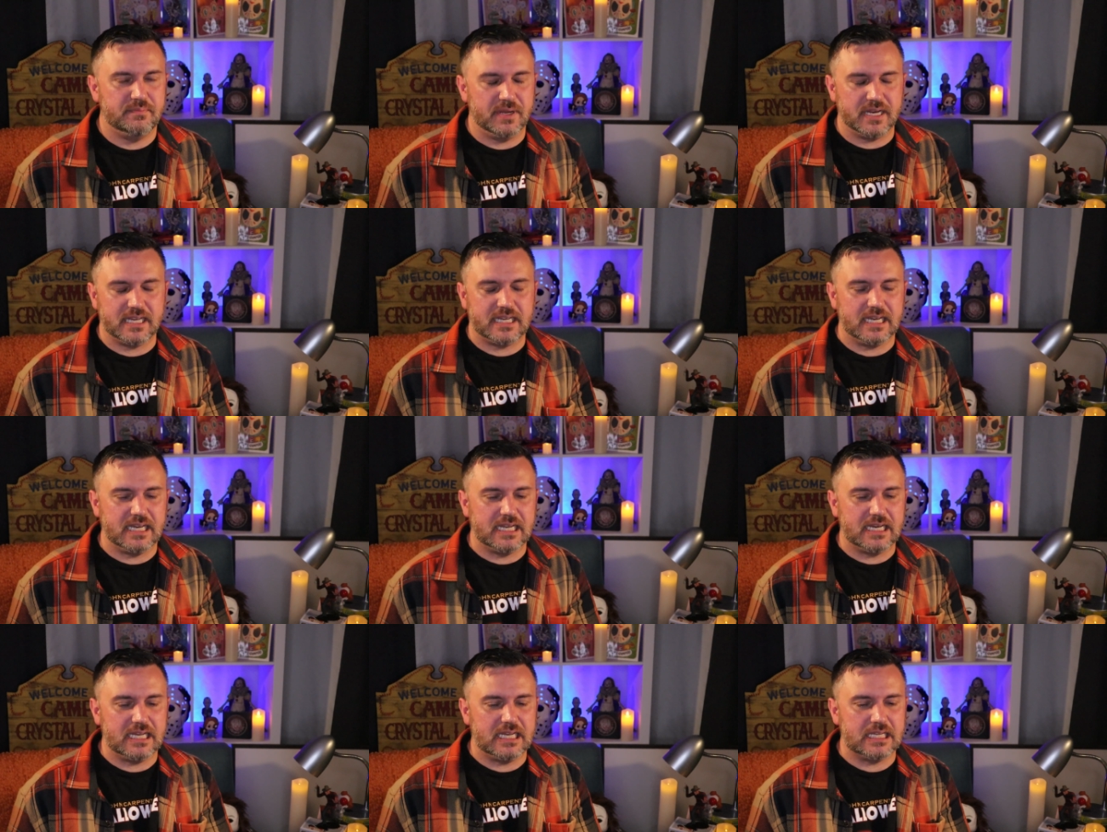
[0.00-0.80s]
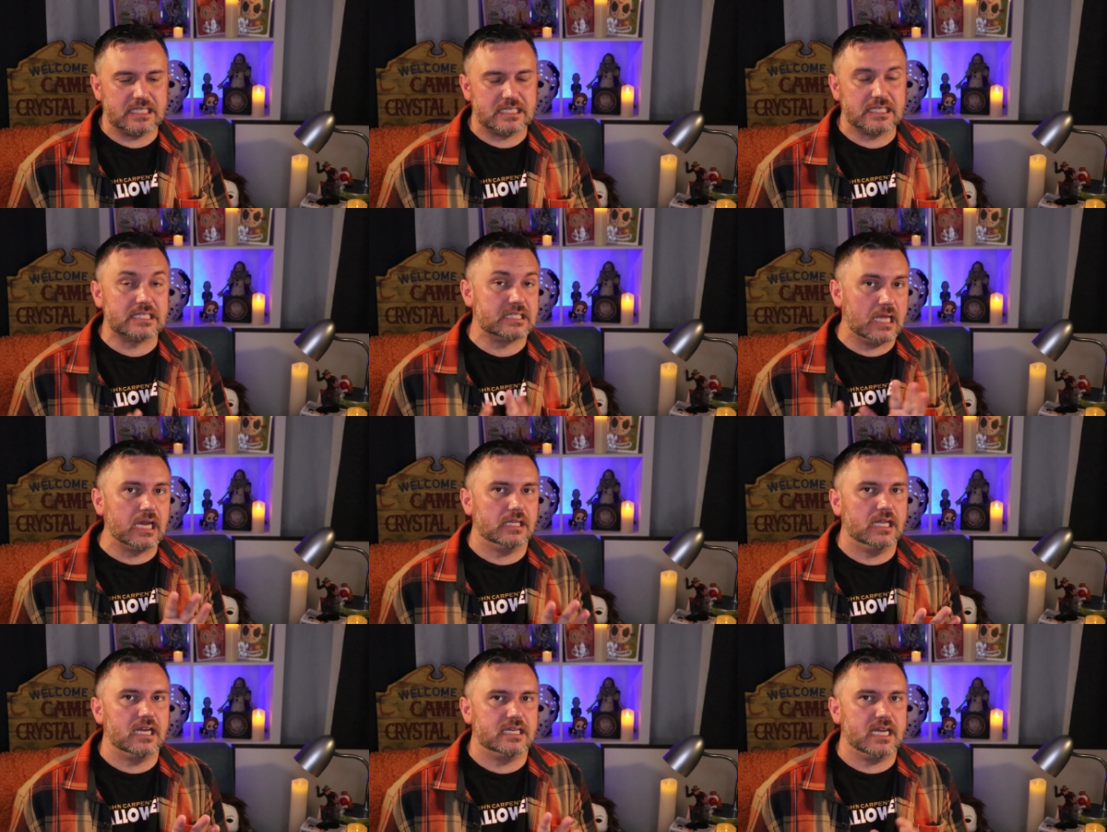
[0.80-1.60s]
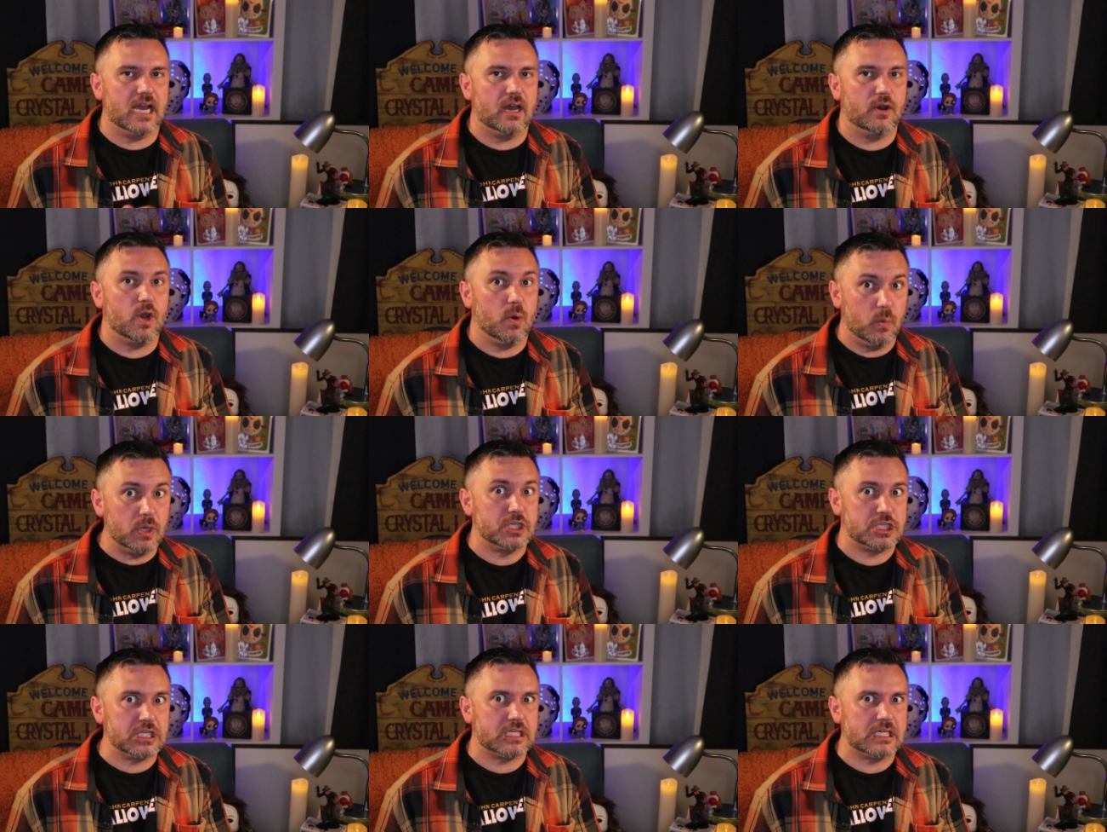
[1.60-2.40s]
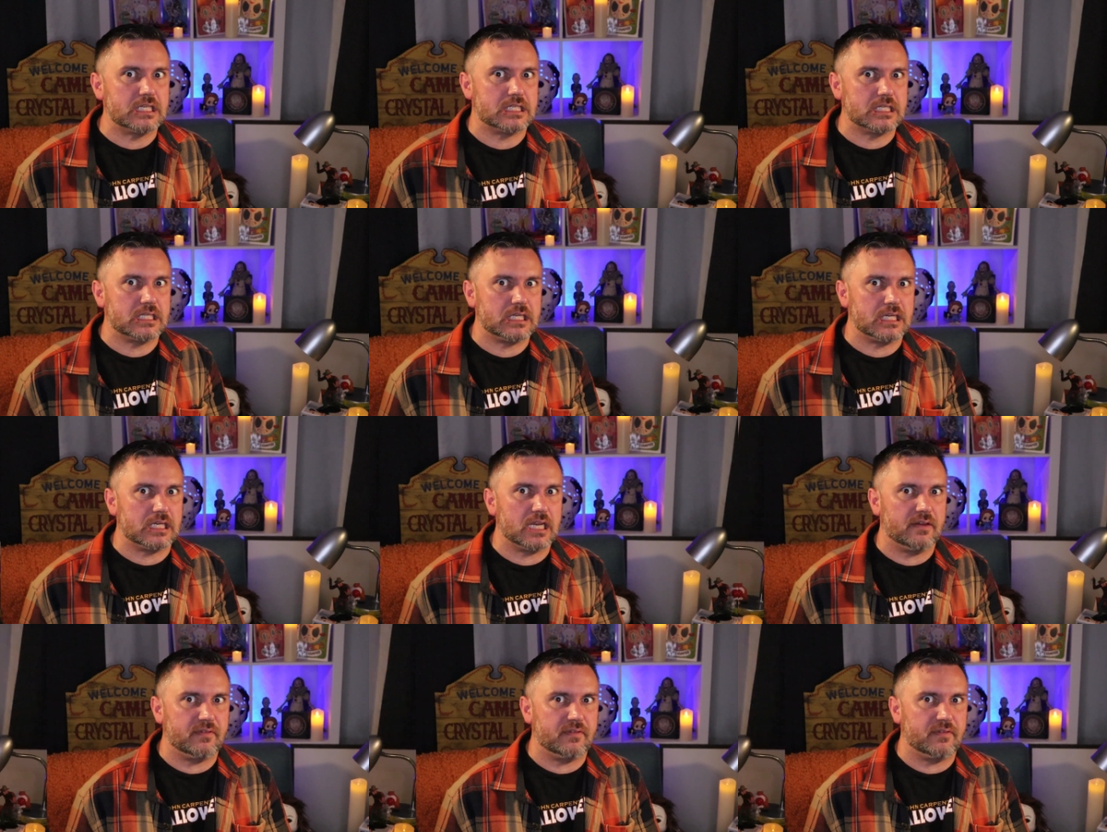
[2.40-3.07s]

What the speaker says: But again, it's a slight letdown once you get to the end